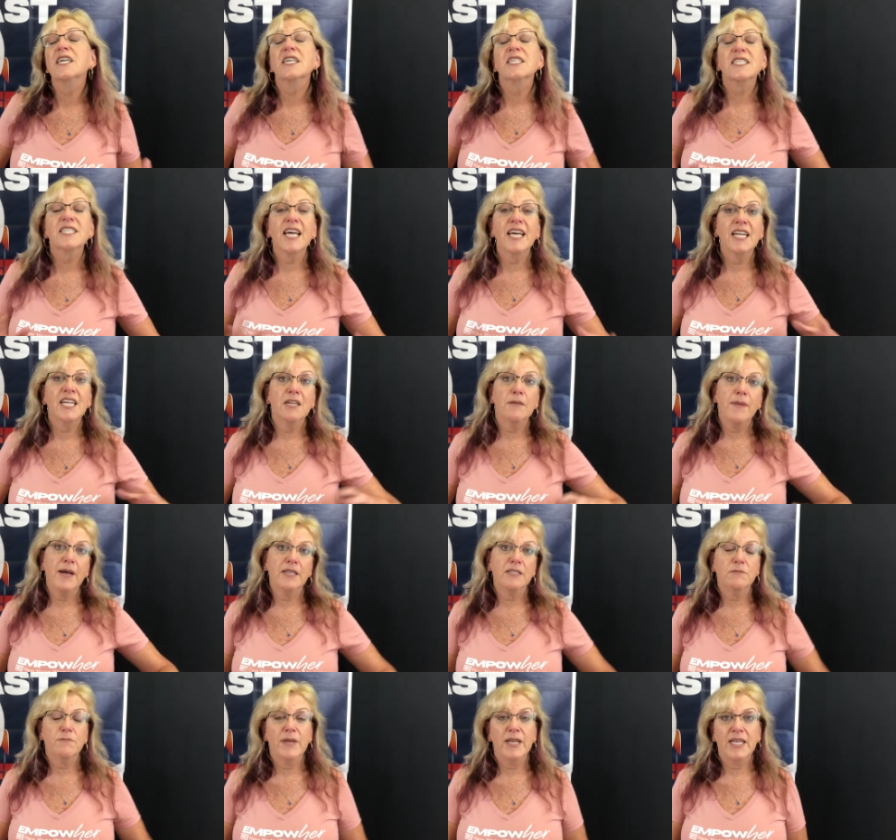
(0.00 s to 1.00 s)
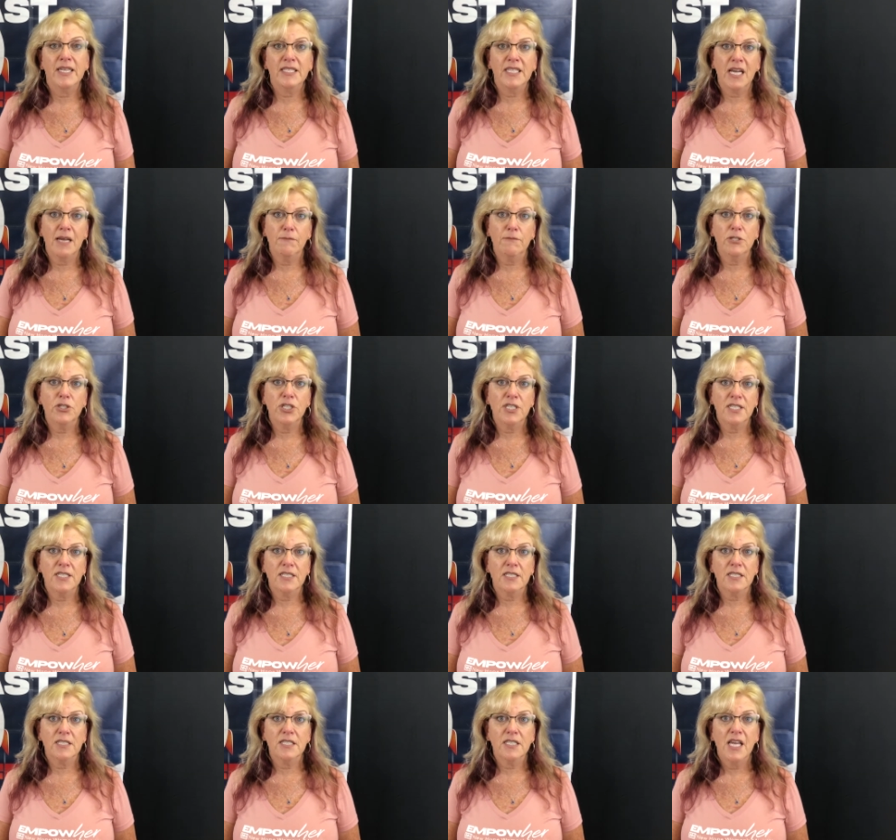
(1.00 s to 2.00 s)
excited about spending time with
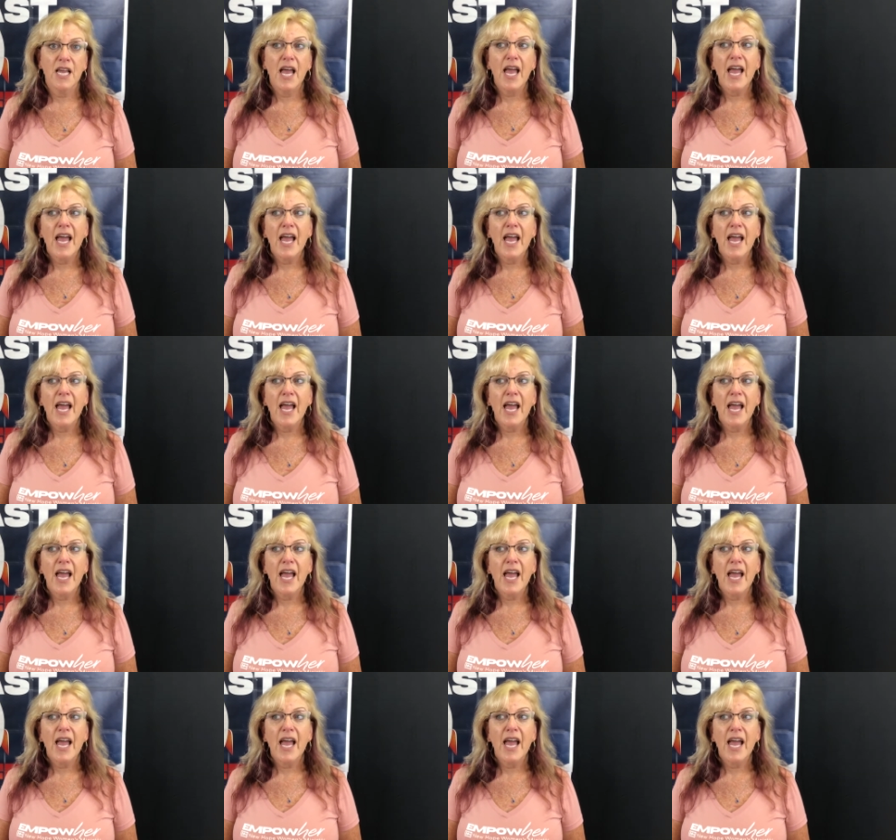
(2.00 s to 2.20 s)
Jesus,